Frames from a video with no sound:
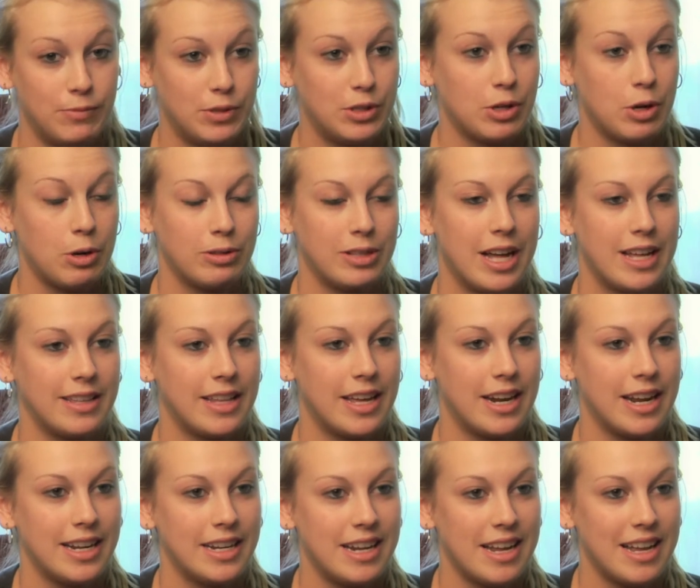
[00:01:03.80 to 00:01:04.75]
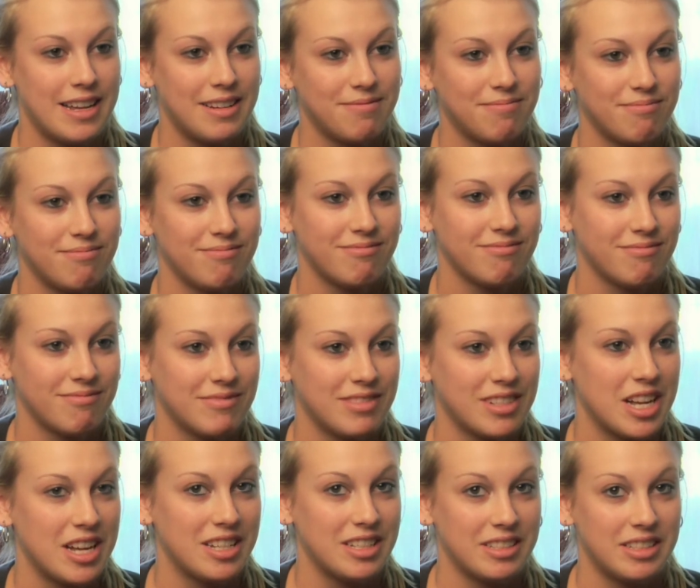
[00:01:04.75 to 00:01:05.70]
so glad that I did,
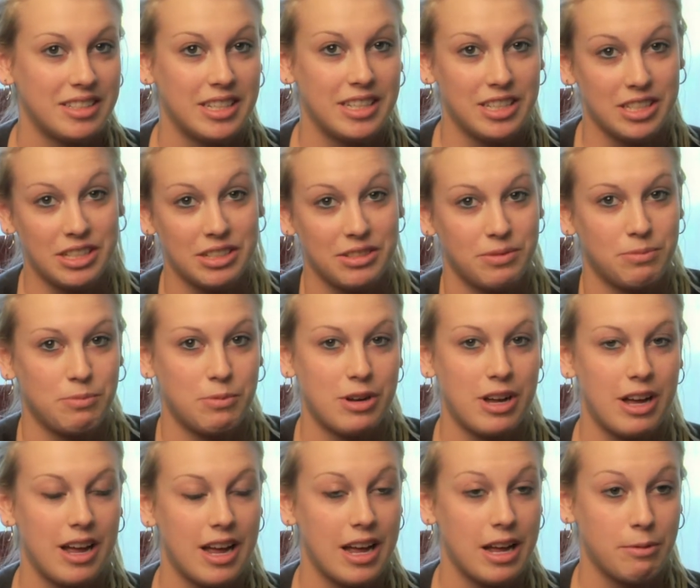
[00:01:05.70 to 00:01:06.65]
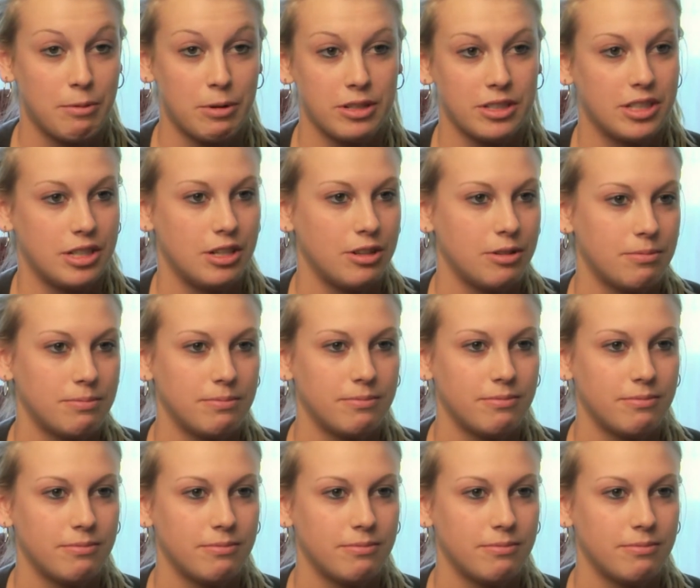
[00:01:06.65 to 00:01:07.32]
because this is what I want to do.